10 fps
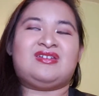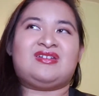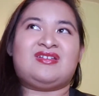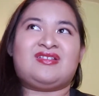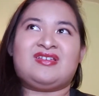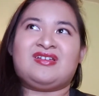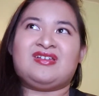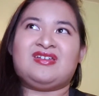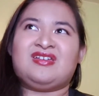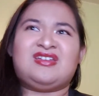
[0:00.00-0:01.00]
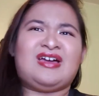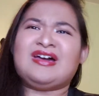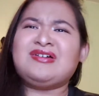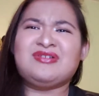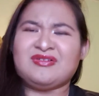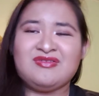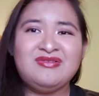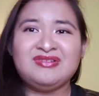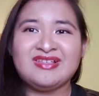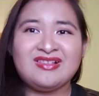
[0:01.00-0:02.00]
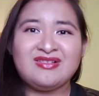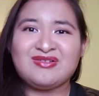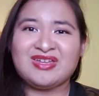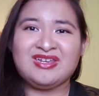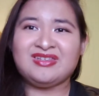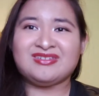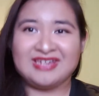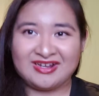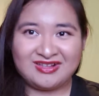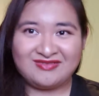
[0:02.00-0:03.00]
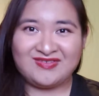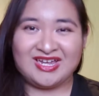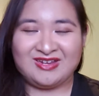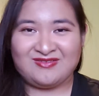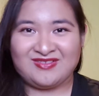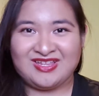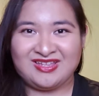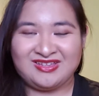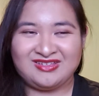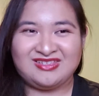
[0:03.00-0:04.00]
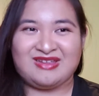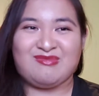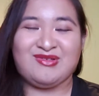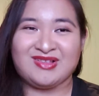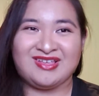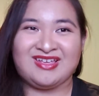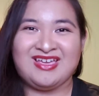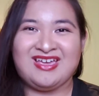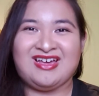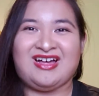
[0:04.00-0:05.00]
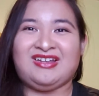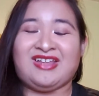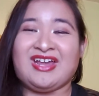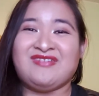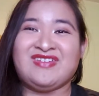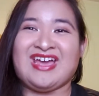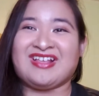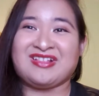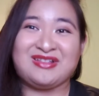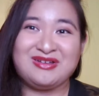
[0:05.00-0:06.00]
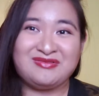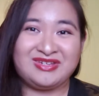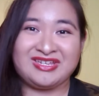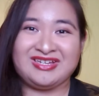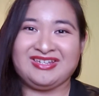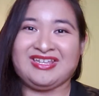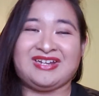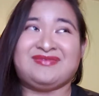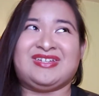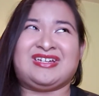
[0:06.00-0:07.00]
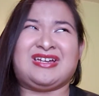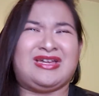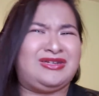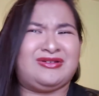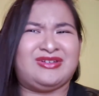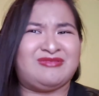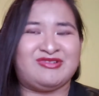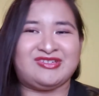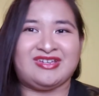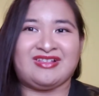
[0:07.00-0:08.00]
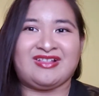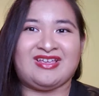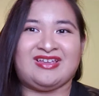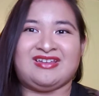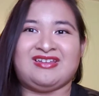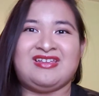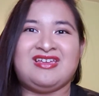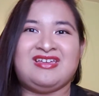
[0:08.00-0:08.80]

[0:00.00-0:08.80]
Because, like, I don't know, if you listen to any of the Jackson 5 like music, a lot of it has to deal with a lot of like adult emotions, and